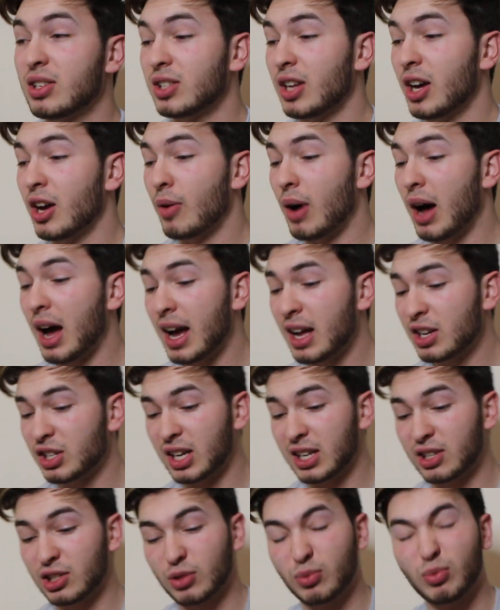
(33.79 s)
So I
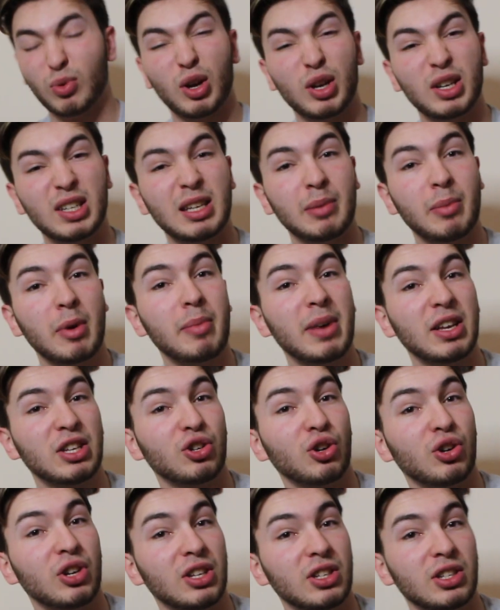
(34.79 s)
actually had someone send me a
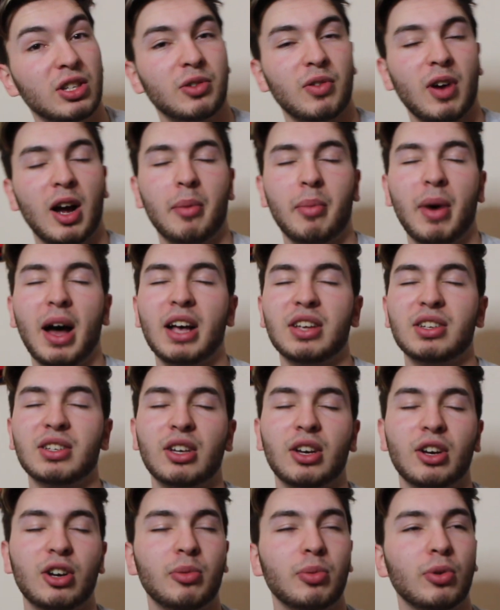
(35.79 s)
message on Instagram
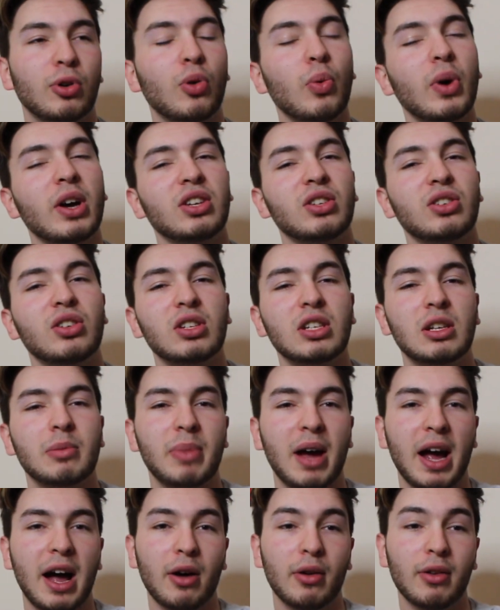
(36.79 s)
asking a couple of questions
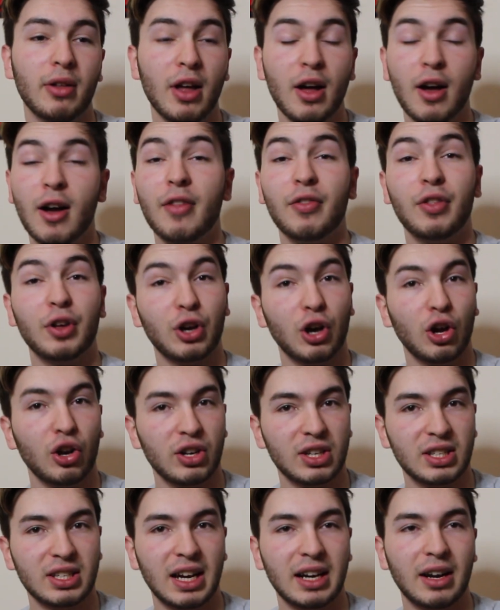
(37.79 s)
about the
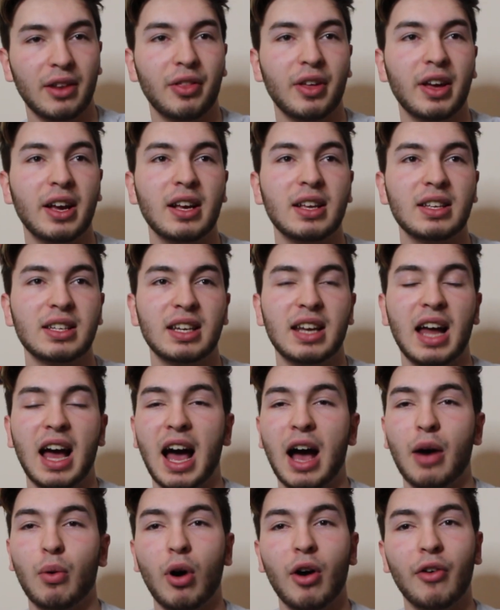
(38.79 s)
college side of things and
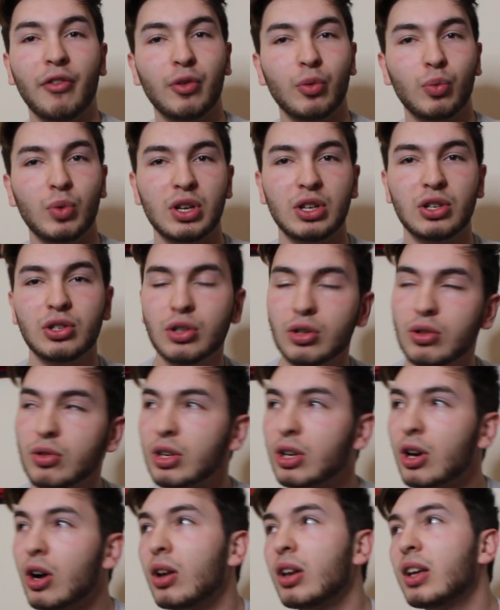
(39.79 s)
how often we do
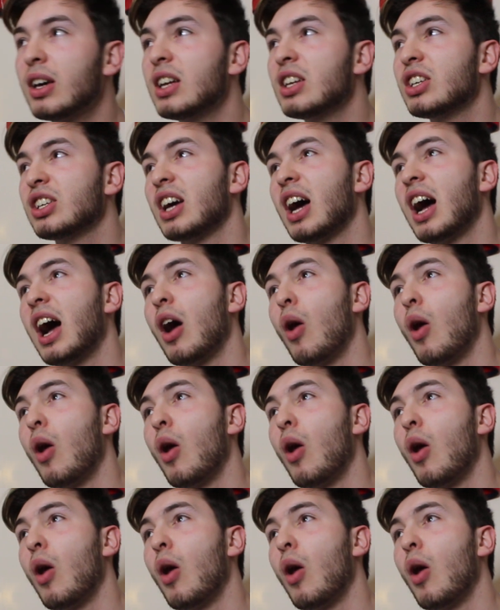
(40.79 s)
the college,